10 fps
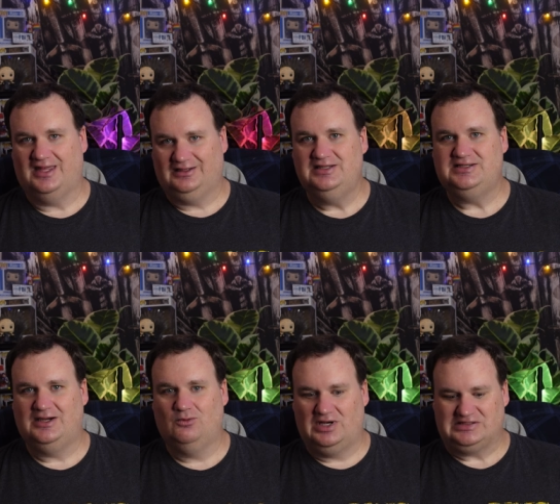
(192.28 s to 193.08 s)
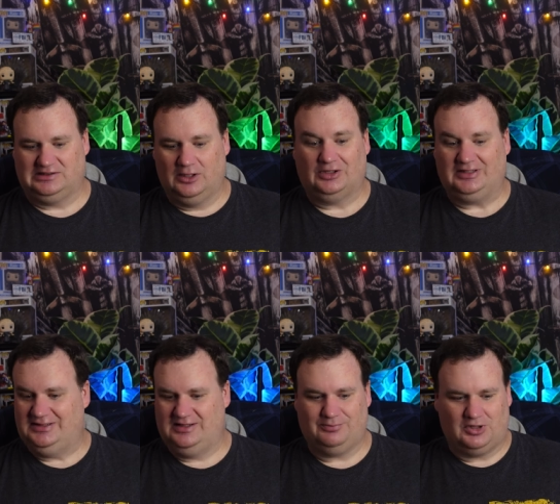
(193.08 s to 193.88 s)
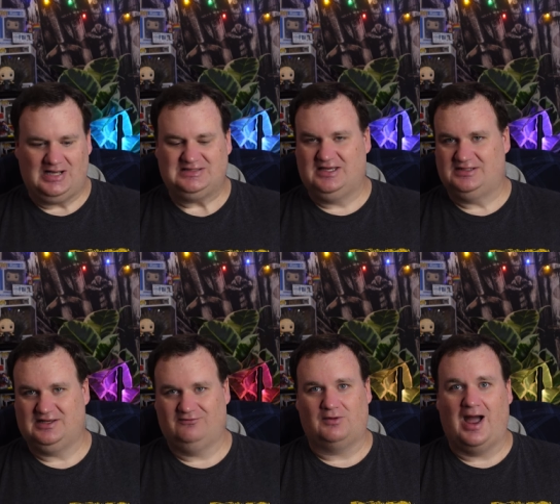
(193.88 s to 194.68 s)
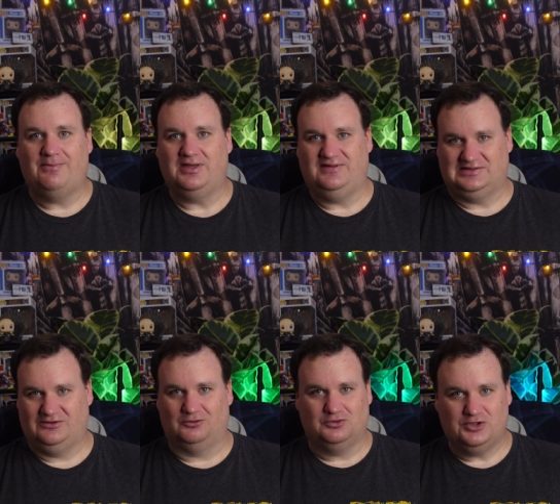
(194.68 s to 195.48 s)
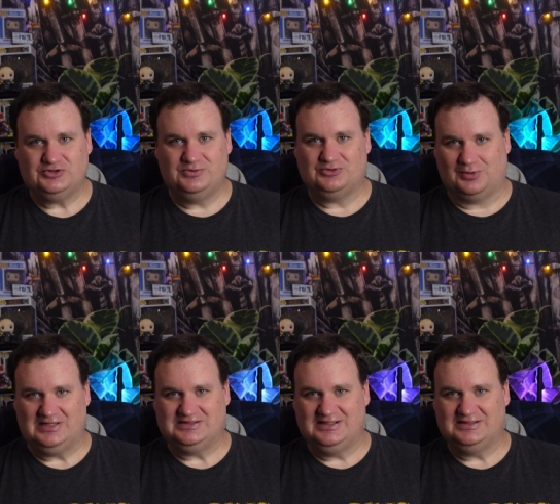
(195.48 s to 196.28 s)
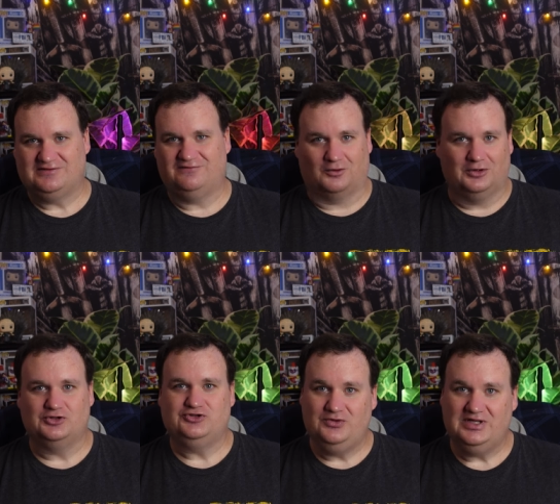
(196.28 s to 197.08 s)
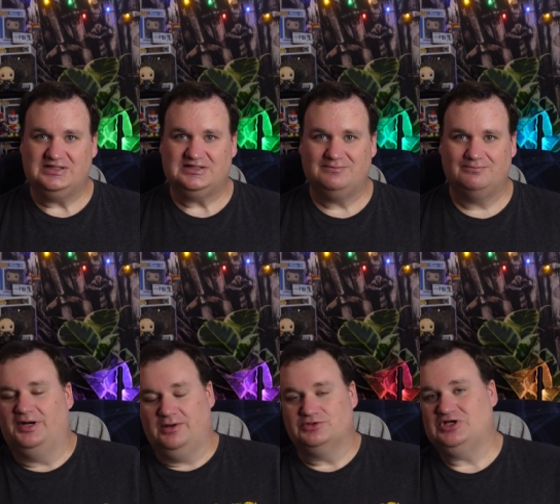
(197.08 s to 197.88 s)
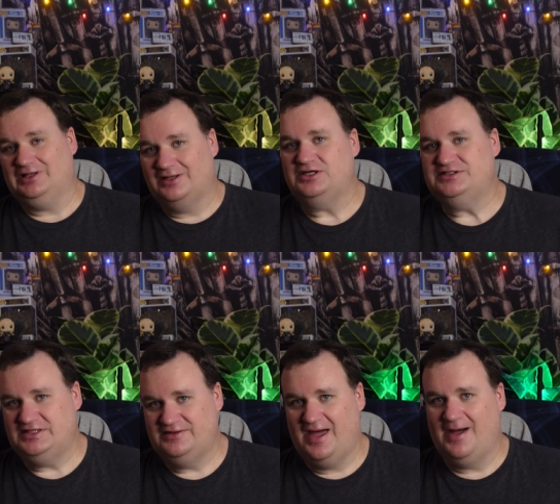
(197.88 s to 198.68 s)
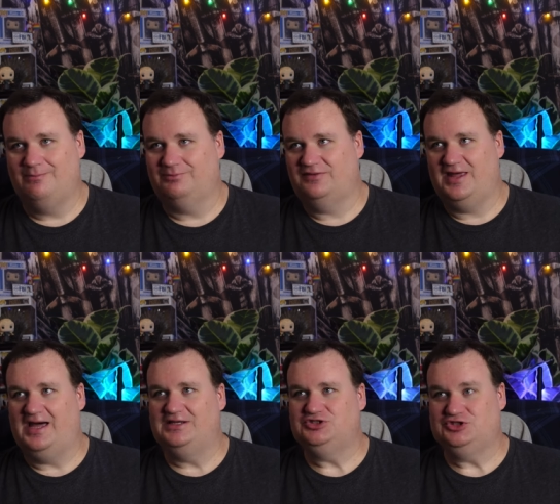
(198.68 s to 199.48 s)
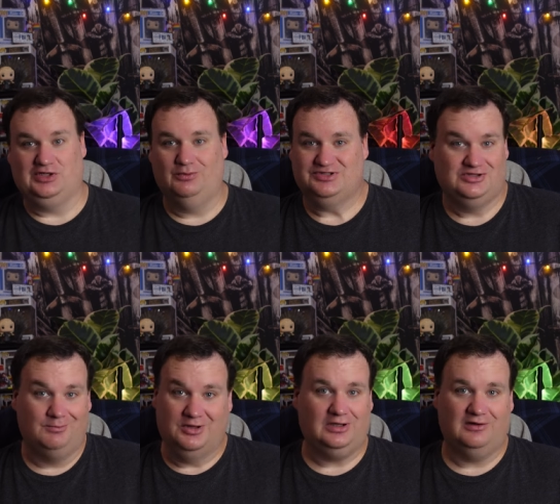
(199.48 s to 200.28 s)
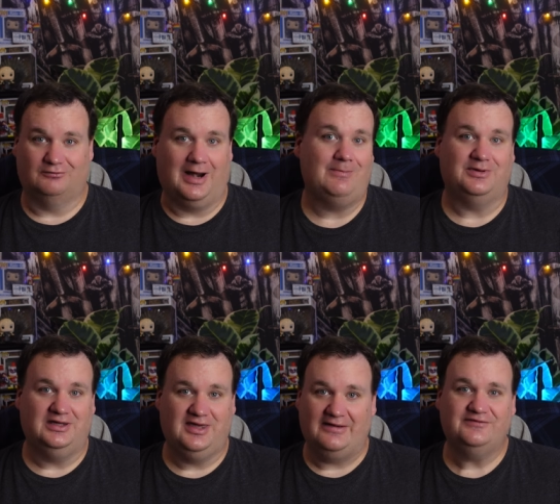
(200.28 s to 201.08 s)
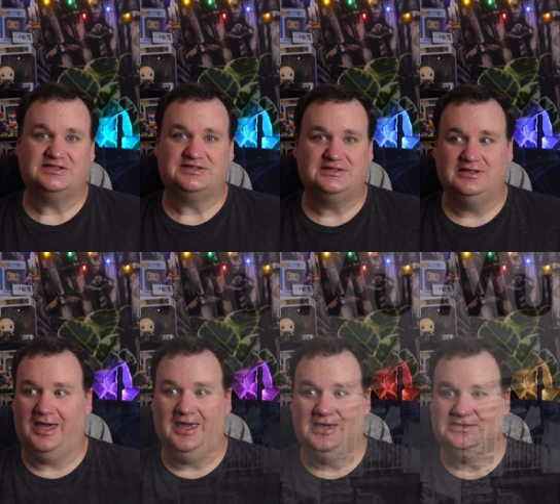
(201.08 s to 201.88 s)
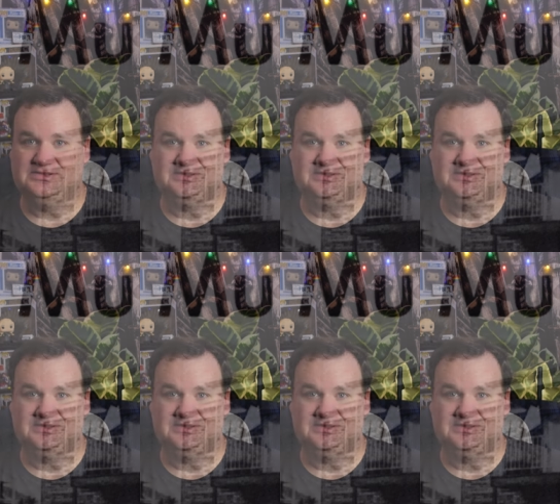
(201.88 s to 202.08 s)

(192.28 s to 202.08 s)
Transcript: that Lynda was literally in the process of wrapping these little Christmas presents for her students. But it was clear to them that she was in the middle of wrapping gifts, and